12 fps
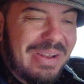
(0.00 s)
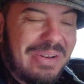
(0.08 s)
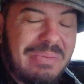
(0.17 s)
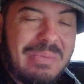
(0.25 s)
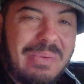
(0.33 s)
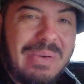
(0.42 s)

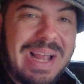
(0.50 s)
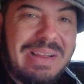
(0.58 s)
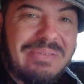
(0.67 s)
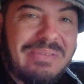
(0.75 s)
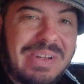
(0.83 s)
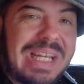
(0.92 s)
normal way
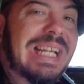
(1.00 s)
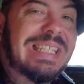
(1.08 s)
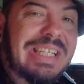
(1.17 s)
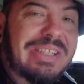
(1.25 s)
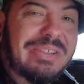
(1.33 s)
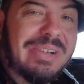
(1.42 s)
of Phoenix
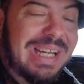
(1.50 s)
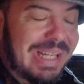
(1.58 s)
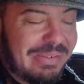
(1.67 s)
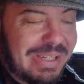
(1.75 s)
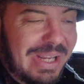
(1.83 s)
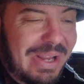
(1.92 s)
history
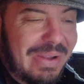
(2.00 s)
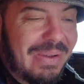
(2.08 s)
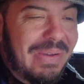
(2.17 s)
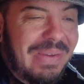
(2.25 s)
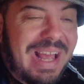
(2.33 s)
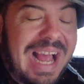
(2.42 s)
that we do,
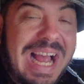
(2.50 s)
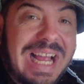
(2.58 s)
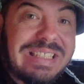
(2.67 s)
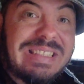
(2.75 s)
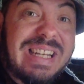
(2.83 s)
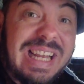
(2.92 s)

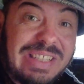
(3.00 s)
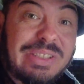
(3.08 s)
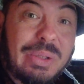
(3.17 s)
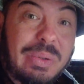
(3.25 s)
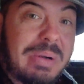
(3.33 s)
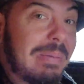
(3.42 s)
and
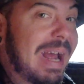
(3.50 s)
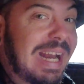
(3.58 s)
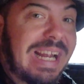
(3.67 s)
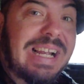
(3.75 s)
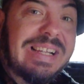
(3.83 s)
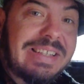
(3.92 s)
let's talk about
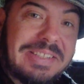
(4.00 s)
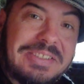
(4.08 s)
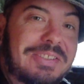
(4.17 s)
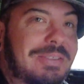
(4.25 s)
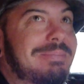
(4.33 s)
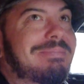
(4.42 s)
it
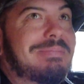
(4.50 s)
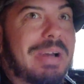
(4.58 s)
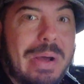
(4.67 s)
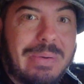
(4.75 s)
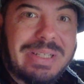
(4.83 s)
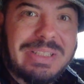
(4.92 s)
because,
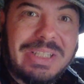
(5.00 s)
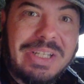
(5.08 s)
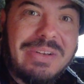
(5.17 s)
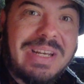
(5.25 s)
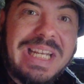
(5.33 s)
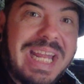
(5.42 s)
well, it's a
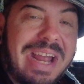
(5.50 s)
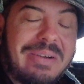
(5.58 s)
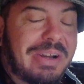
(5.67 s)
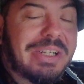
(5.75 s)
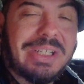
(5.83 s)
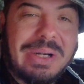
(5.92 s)
unique air
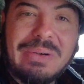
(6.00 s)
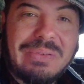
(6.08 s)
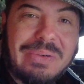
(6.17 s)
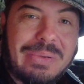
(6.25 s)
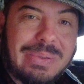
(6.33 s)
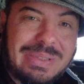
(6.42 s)
raid shelter,
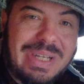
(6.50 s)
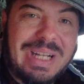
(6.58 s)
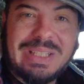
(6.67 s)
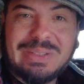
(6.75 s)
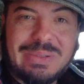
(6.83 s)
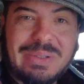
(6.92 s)
of course, so
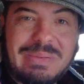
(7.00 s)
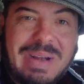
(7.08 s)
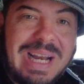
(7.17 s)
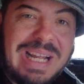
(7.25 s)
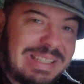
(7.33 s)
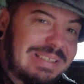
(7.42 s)
let's talk
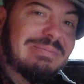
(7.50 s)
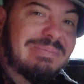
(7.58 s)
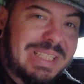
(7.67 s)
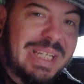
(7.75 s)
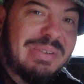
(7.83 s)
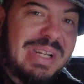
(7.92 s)
about it and
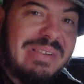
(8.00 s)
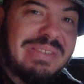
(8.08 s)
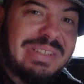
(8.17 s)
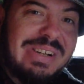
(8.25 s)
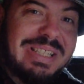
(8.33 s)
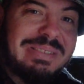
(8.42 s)
see you on the other
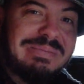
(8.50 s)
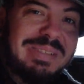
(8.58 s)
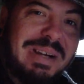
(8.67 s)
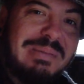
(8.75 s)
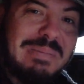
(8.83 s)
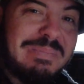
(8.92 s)
side.
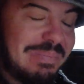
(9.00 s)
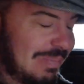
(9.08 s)
Come on.